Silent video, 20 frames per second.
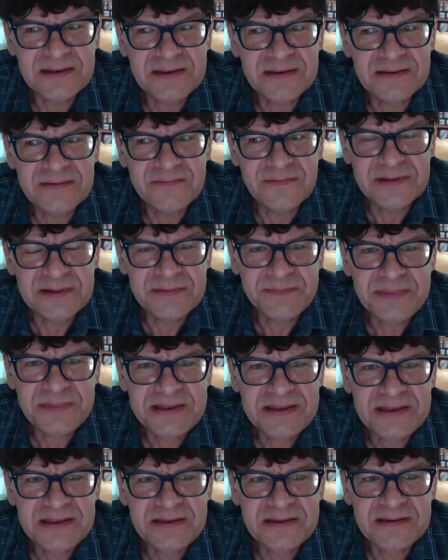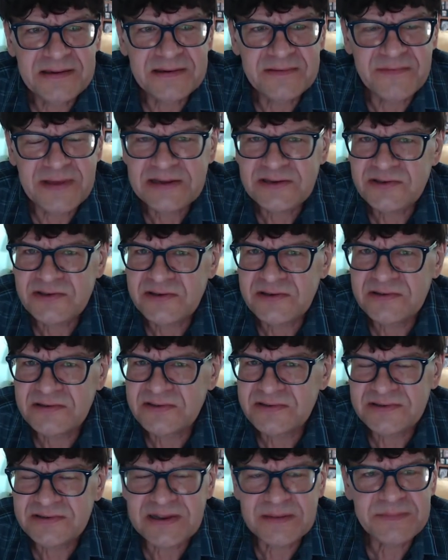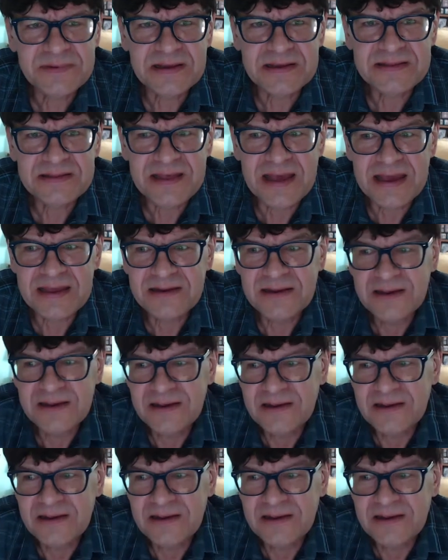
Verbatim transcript: Philippine Adventures or something like that.